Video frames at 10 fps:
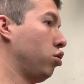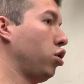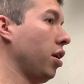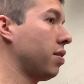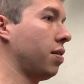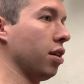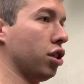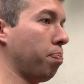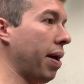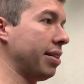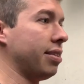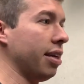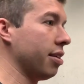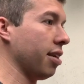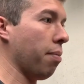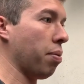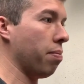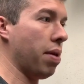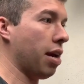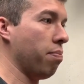just to spice things up
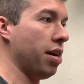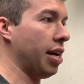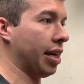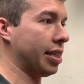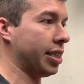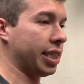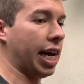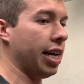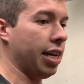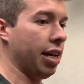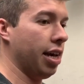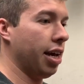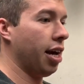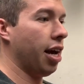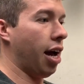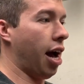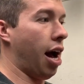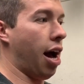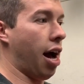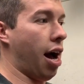and make me excited,
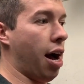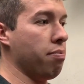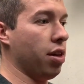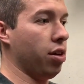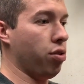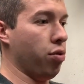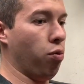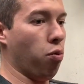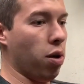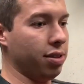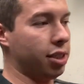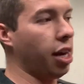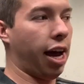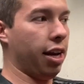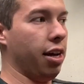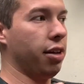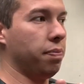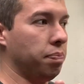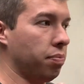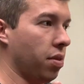I'm gonna do one side
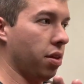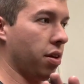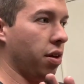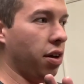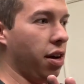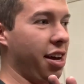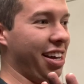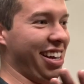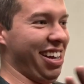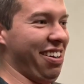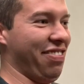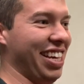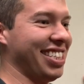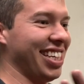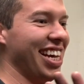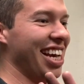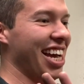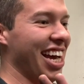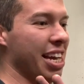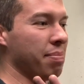of this,
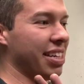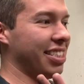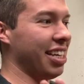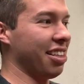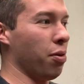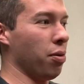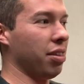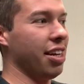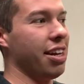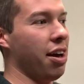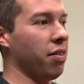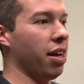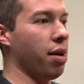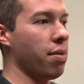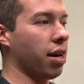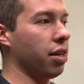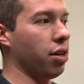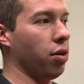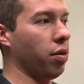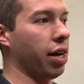and I'm gonna sand the whole thing down, and I'm not gonna
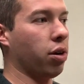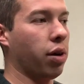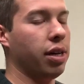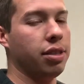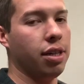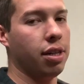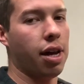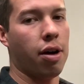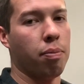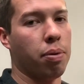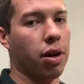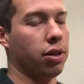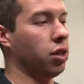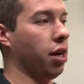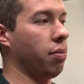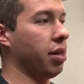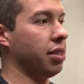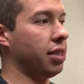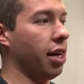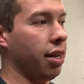go like crazy to town polishing. I'm
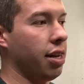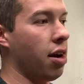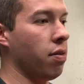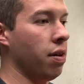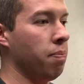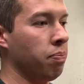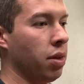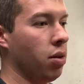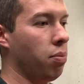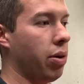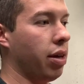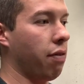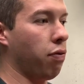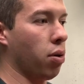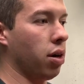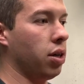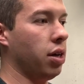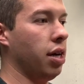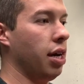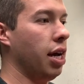gonna sand it down probably like
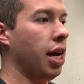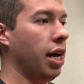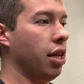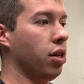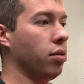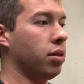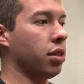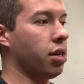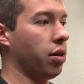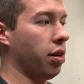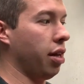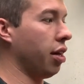400 and then do 600.